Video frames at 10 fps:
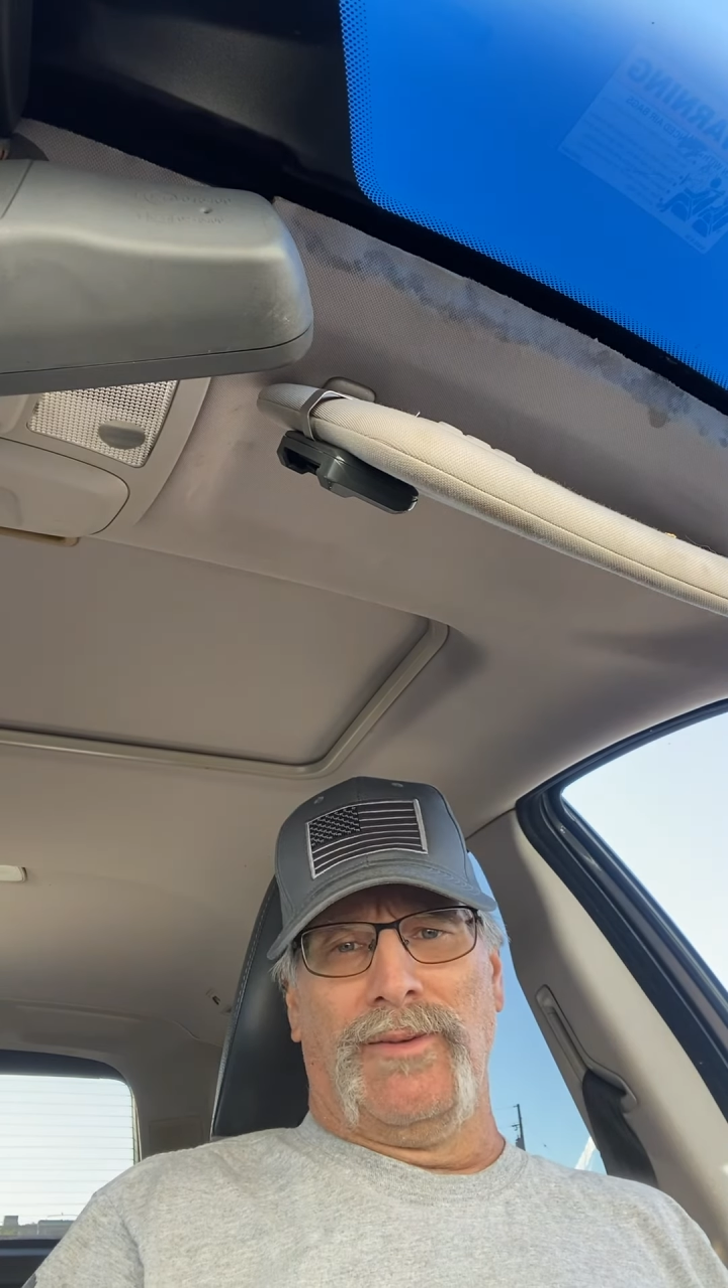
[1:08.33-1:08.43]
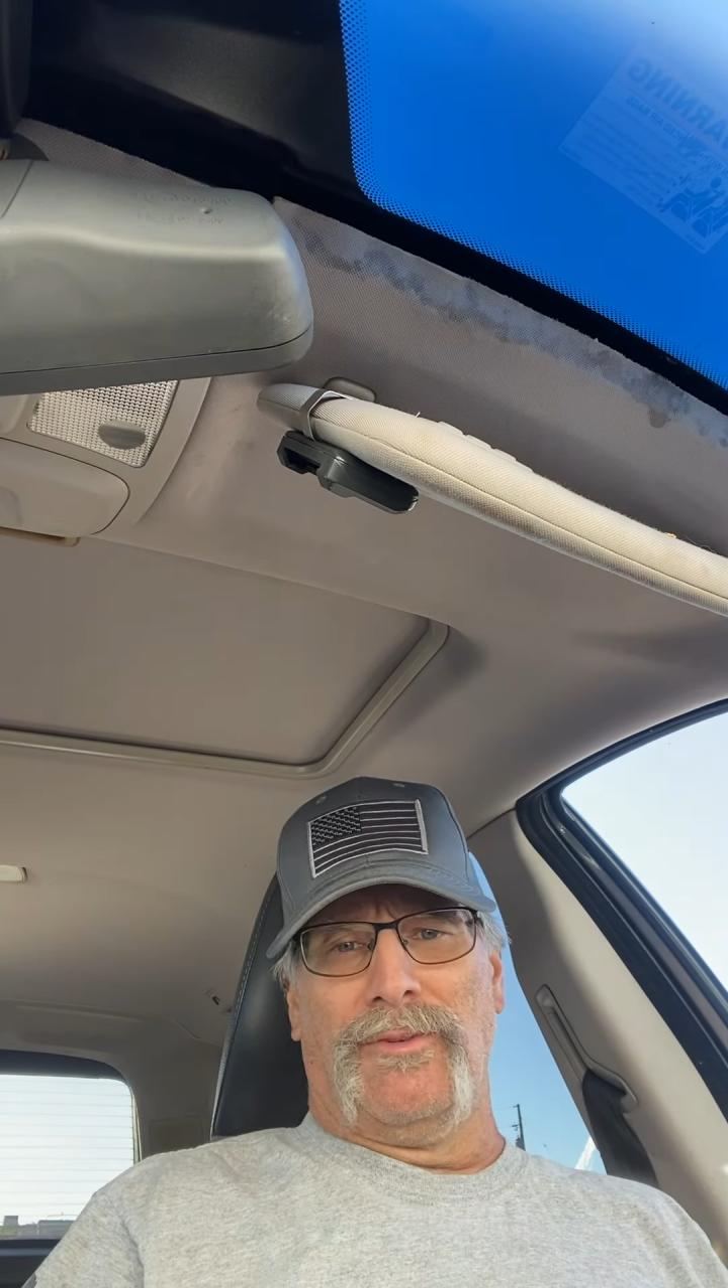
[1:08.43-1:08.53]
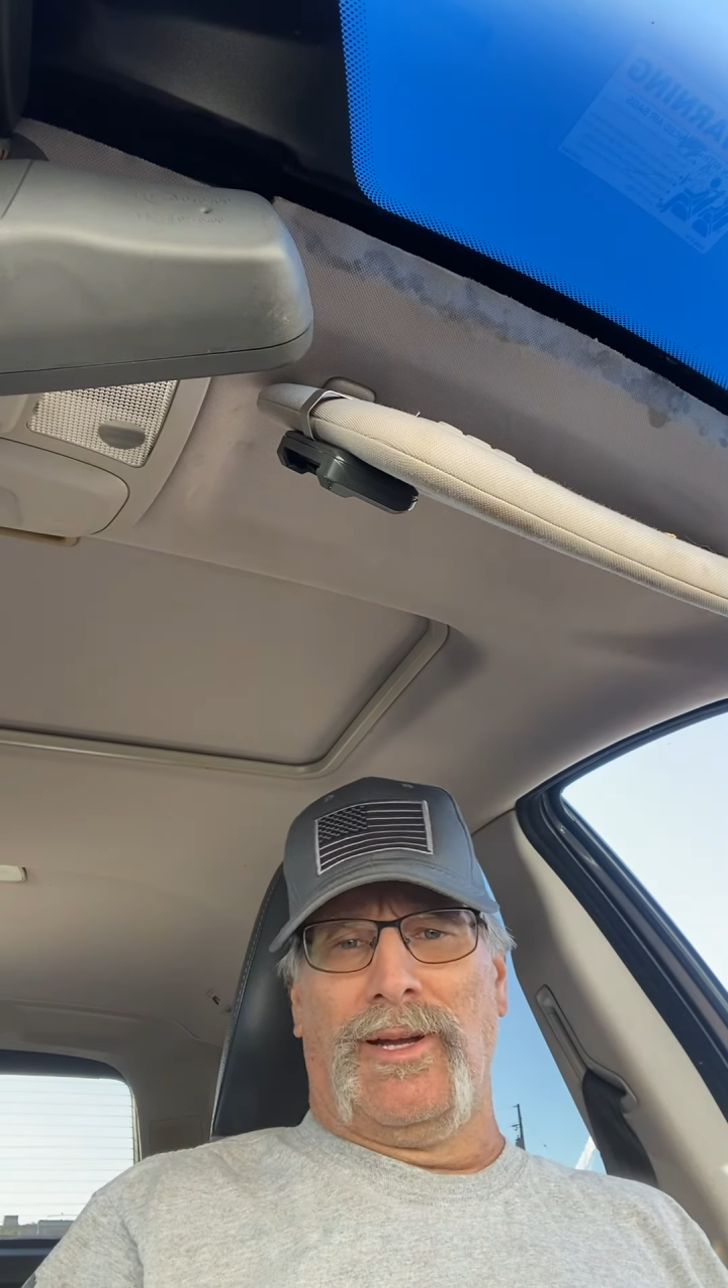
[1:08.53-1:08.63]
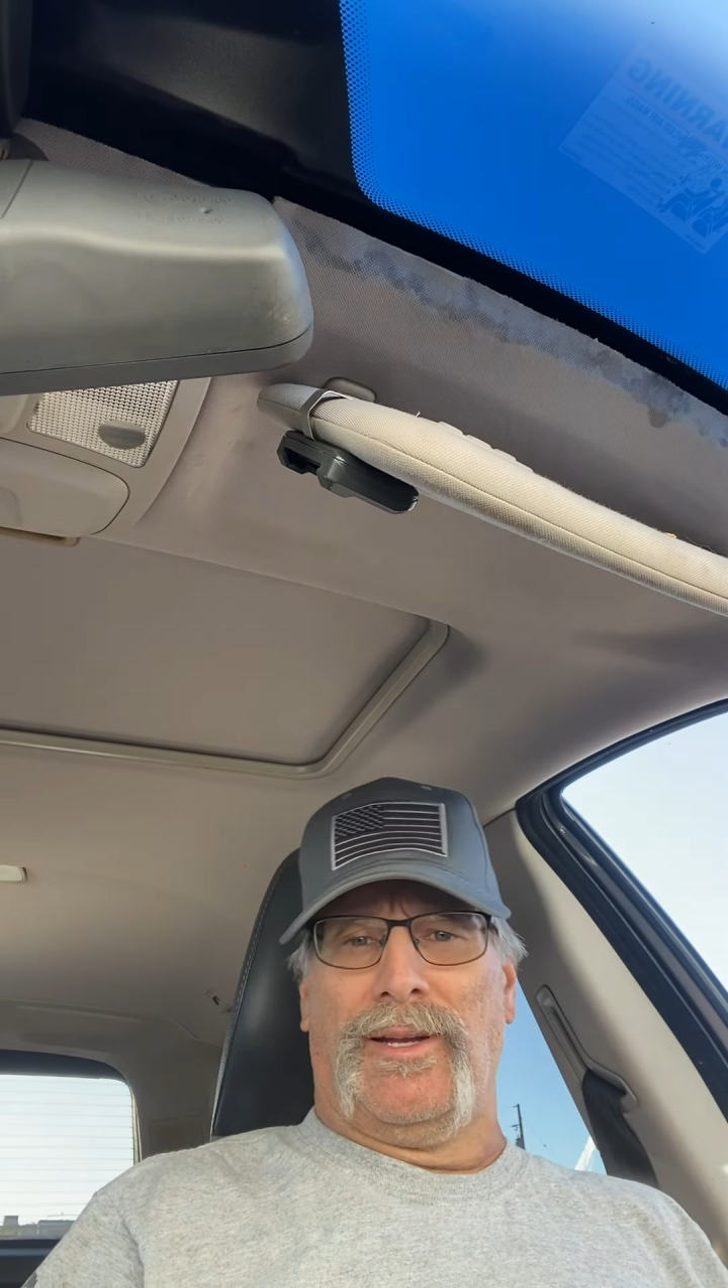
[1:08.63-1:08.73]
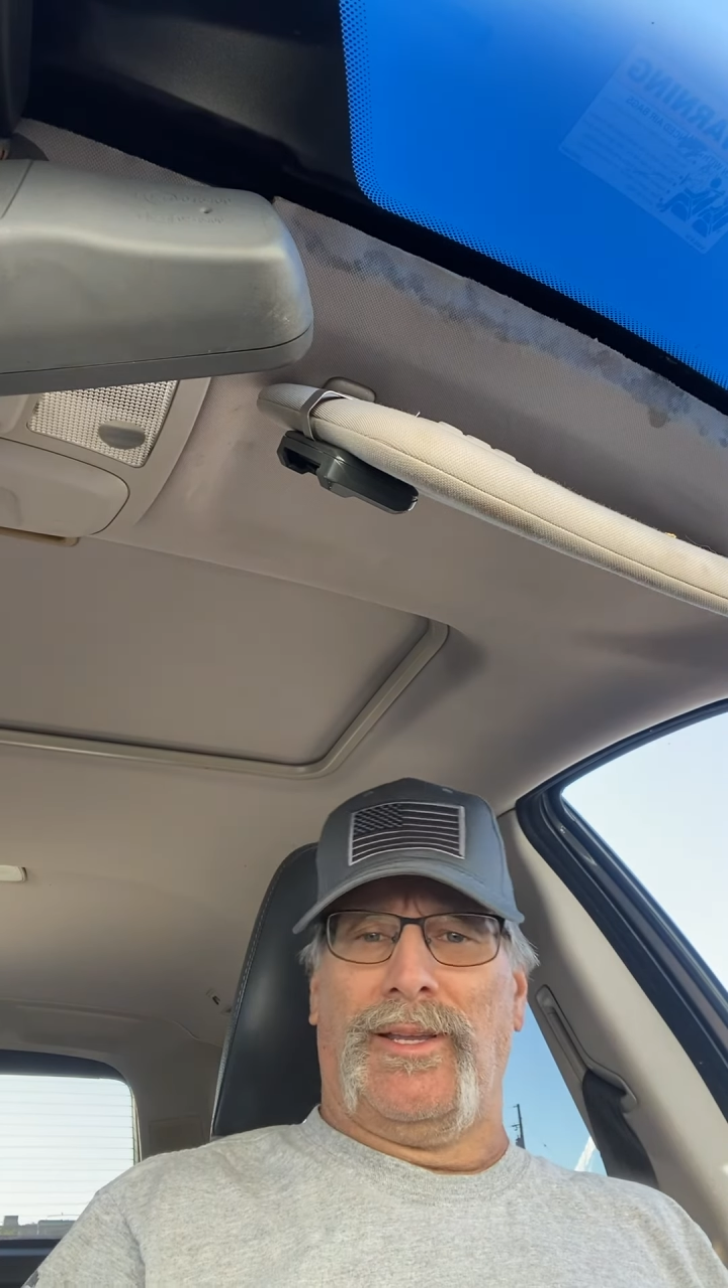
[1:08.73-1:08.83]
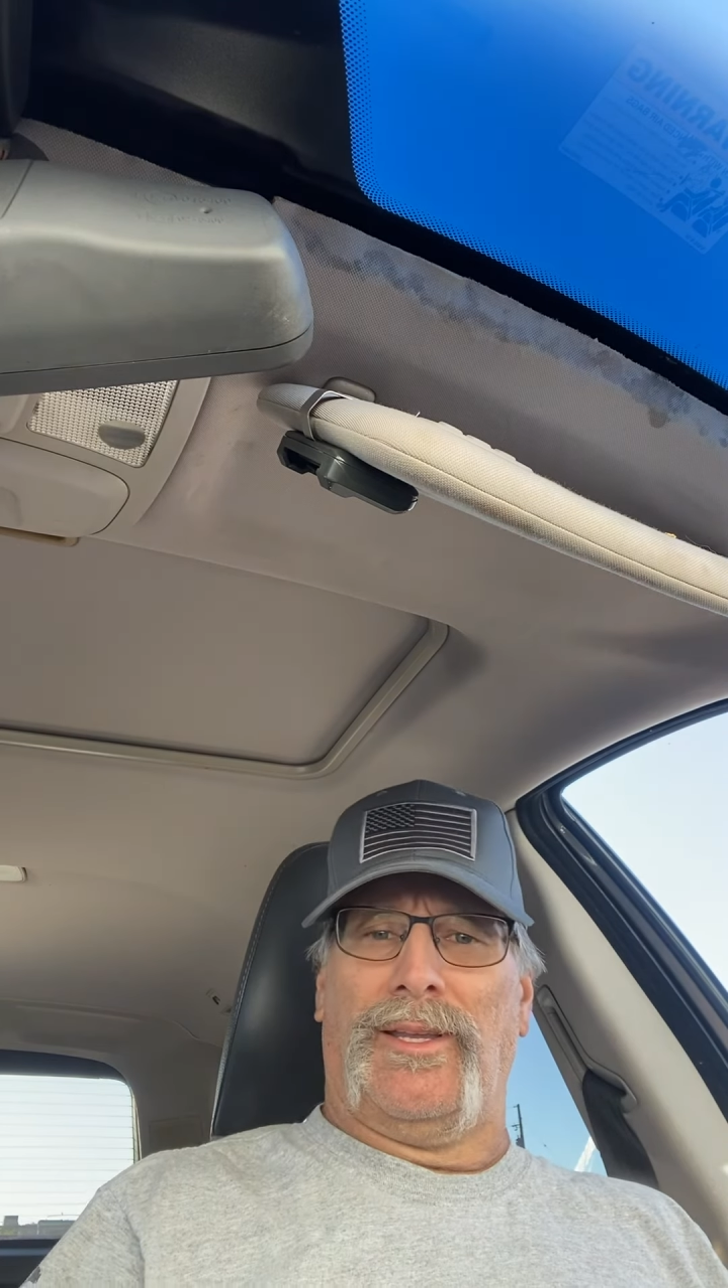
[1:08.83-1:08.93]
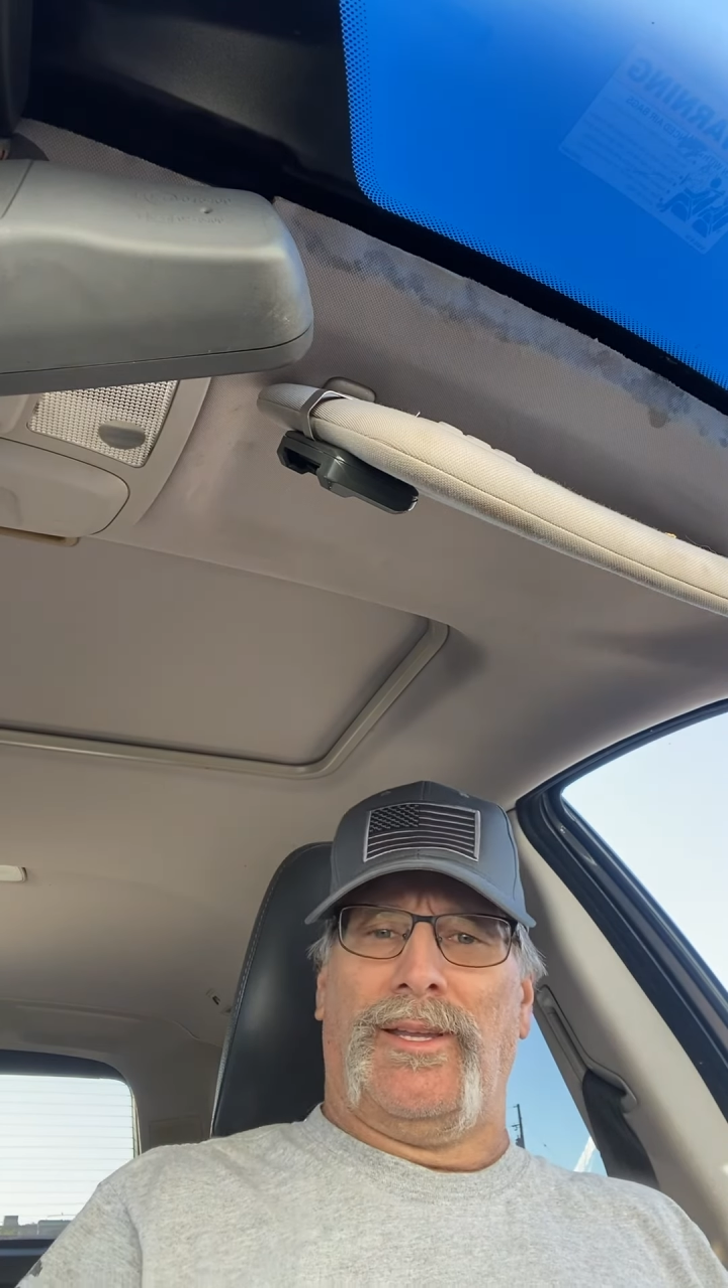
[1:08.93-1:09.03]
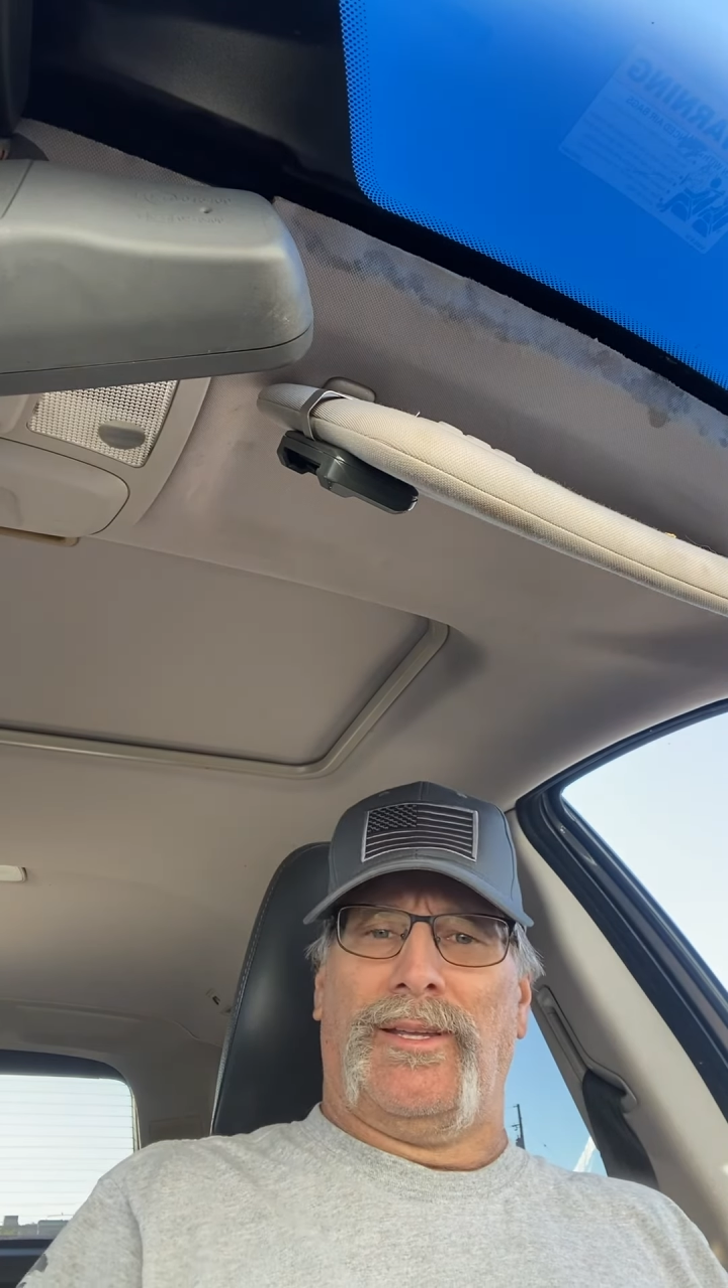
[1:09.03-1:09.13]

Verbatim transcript: variety